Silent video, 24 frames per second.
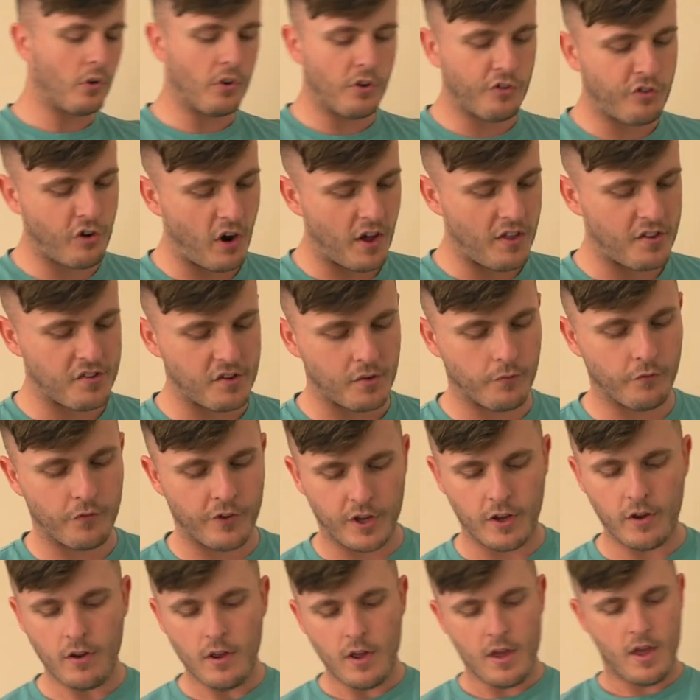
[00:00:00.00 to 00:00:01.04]
gonna try this on for
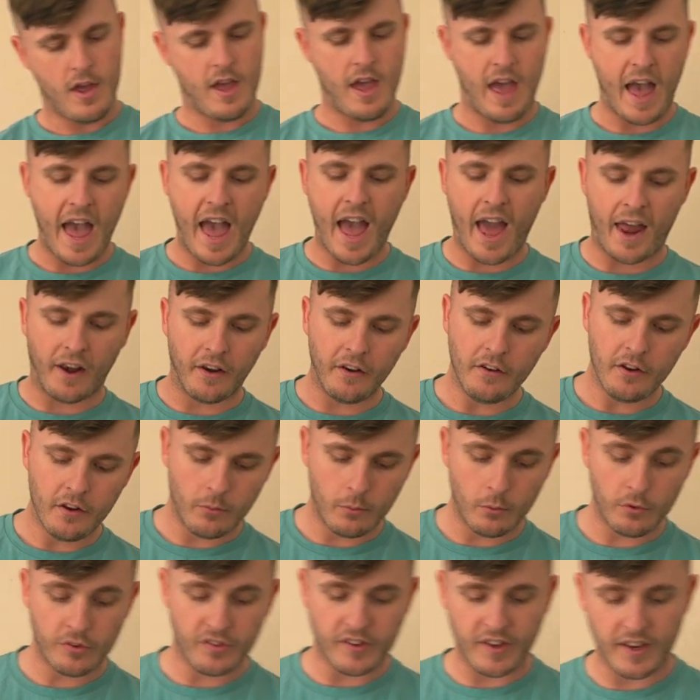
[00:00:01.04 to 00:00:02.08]
you, and
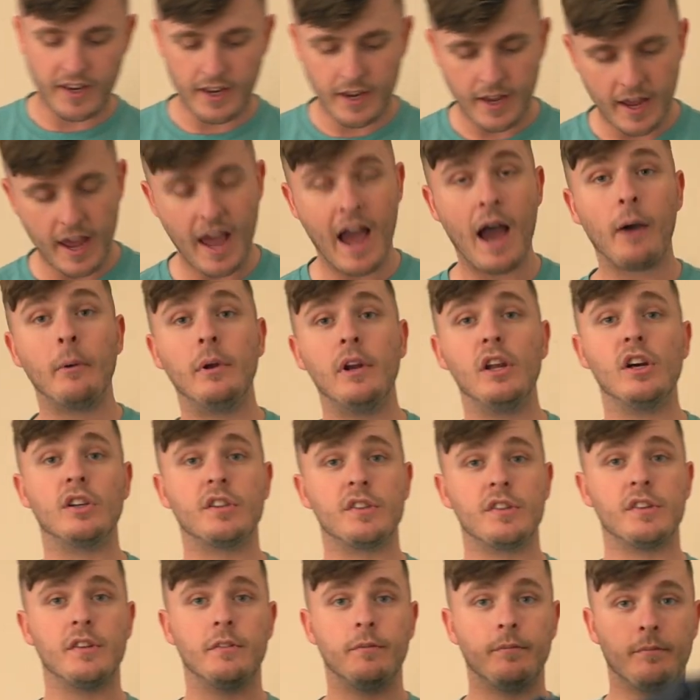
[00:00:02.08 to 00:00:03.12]
we'll see how it
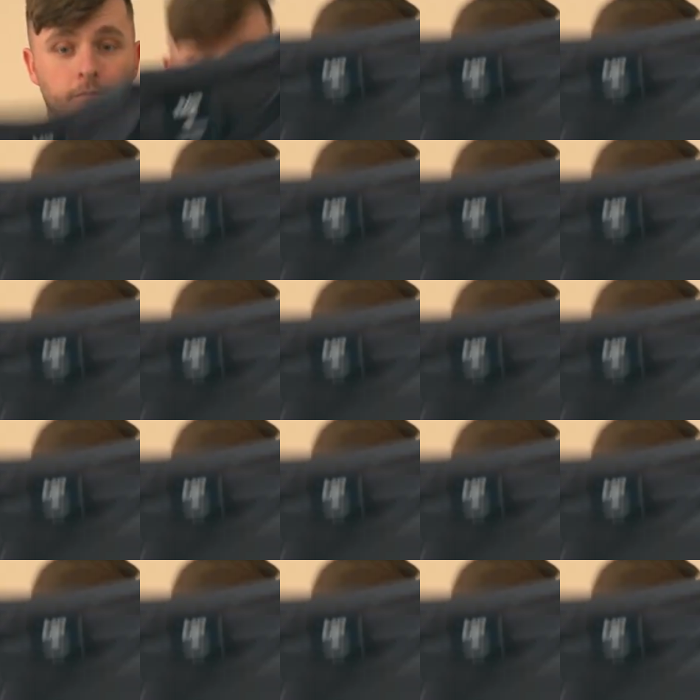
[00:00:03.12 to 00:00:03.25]
looks.